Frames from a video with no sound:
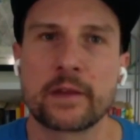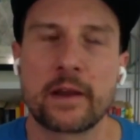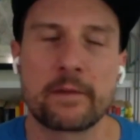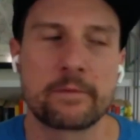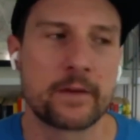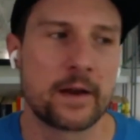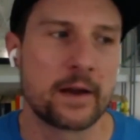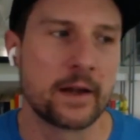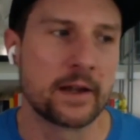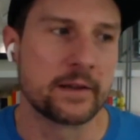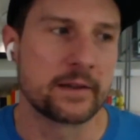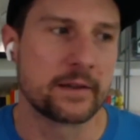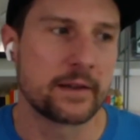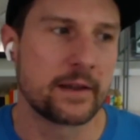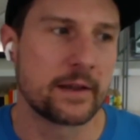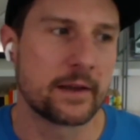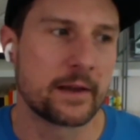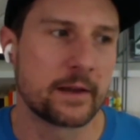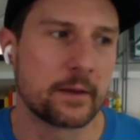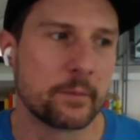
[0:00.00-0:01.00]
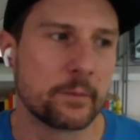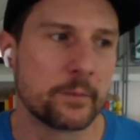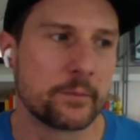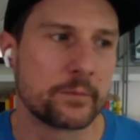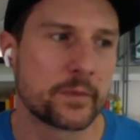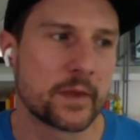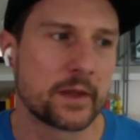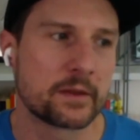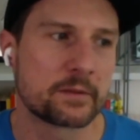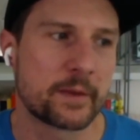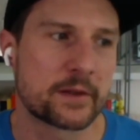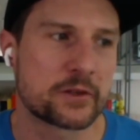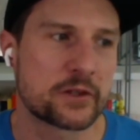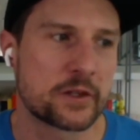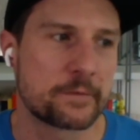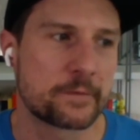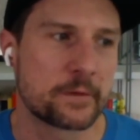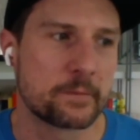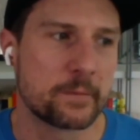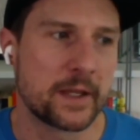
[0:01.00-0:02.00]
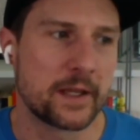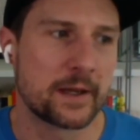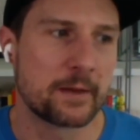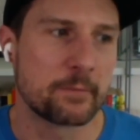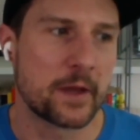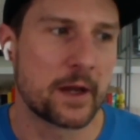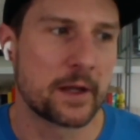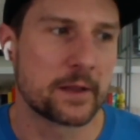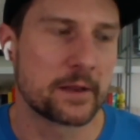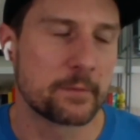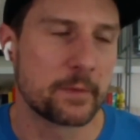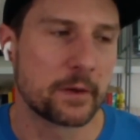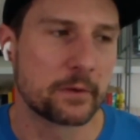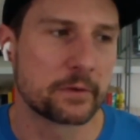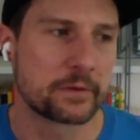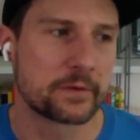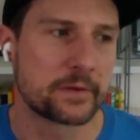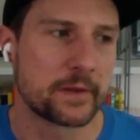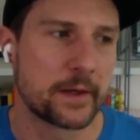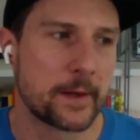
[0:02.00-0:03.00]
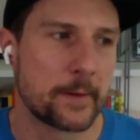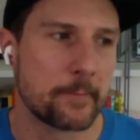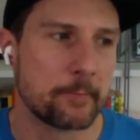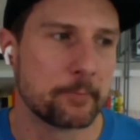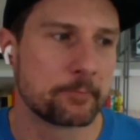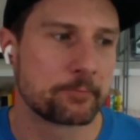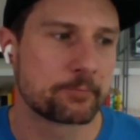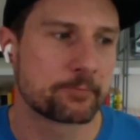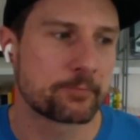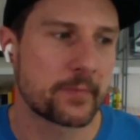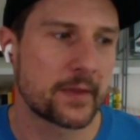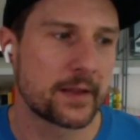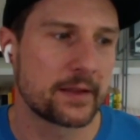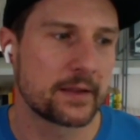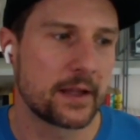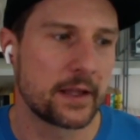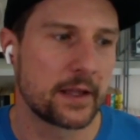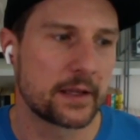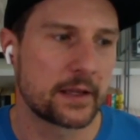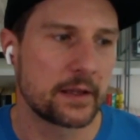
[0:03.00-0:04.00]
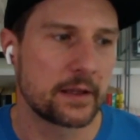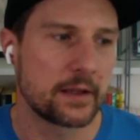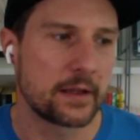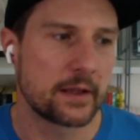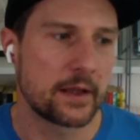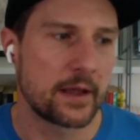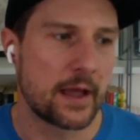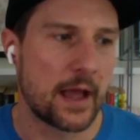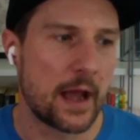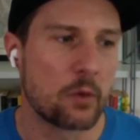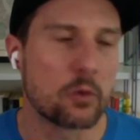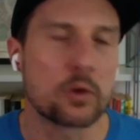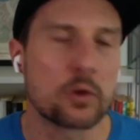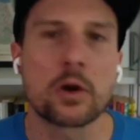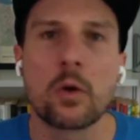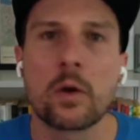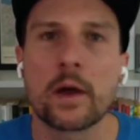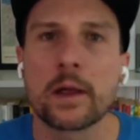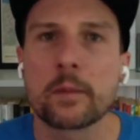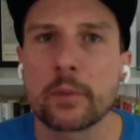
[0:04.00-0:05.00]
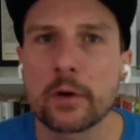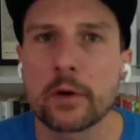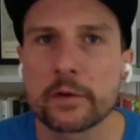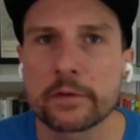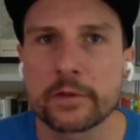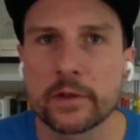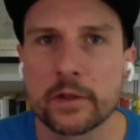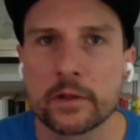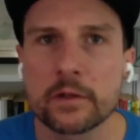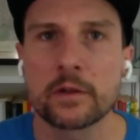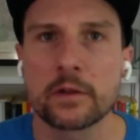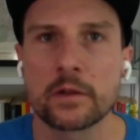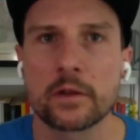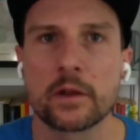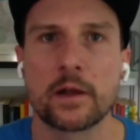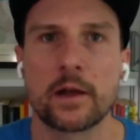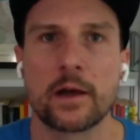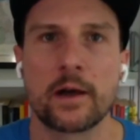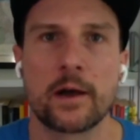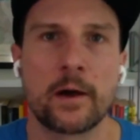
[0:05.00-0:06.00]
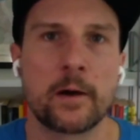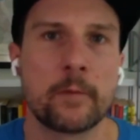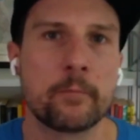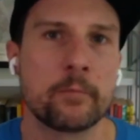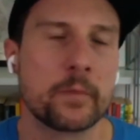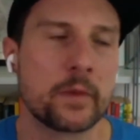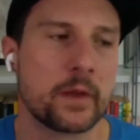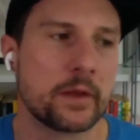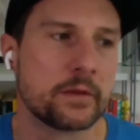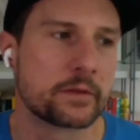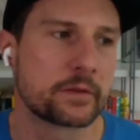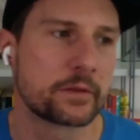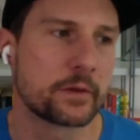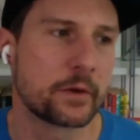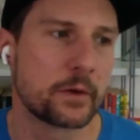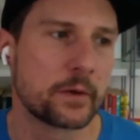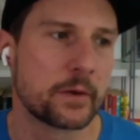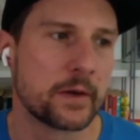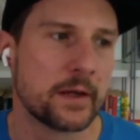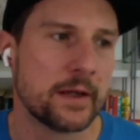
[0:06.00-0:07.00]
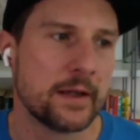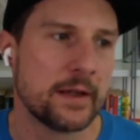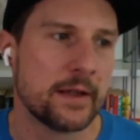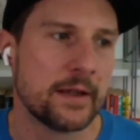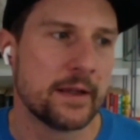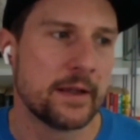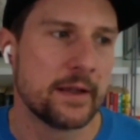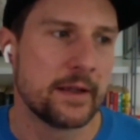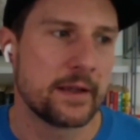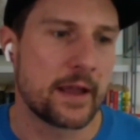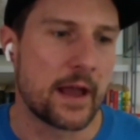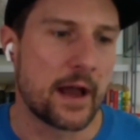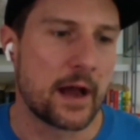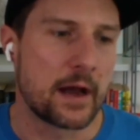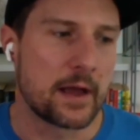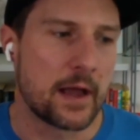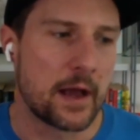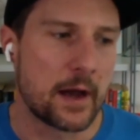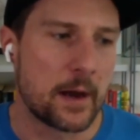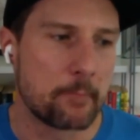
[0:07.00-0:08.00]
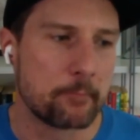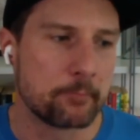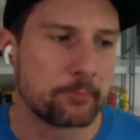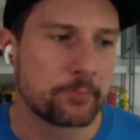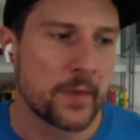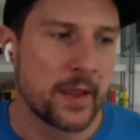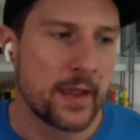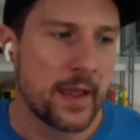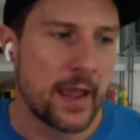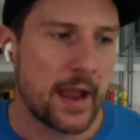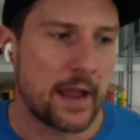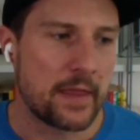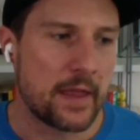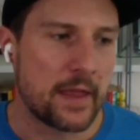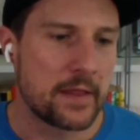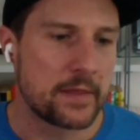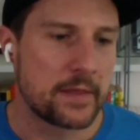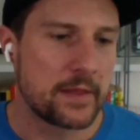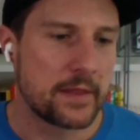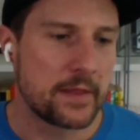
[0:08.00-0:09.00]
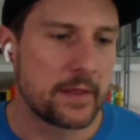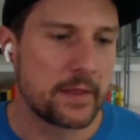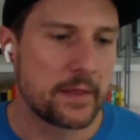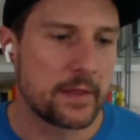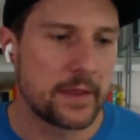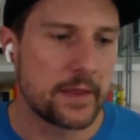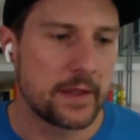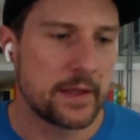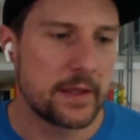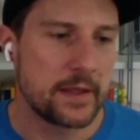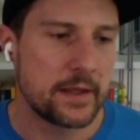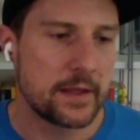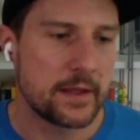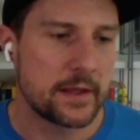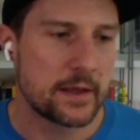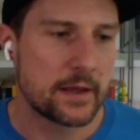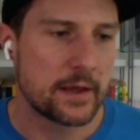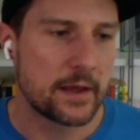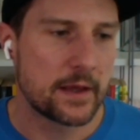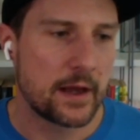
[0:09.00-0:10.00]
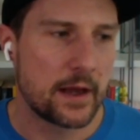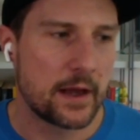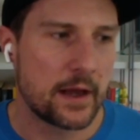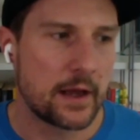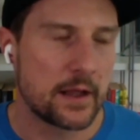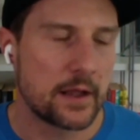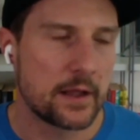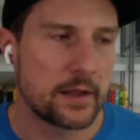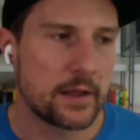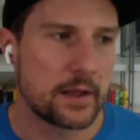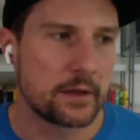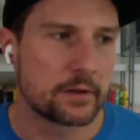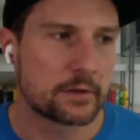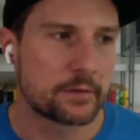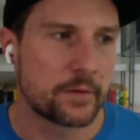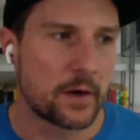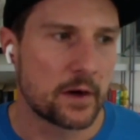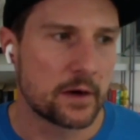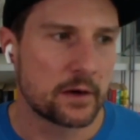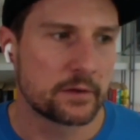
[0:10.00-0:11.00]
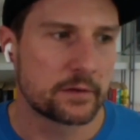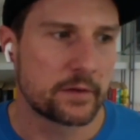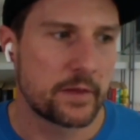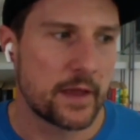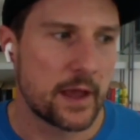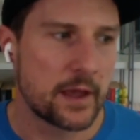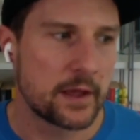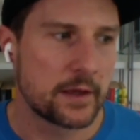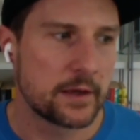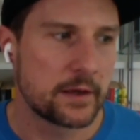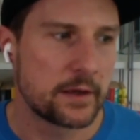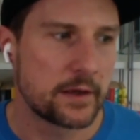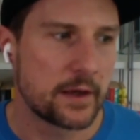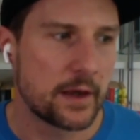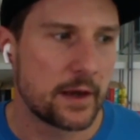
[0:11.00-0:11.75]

I find, especially for me. I'm not the most, like, outgoing person. And so, yeah. And then as far as then,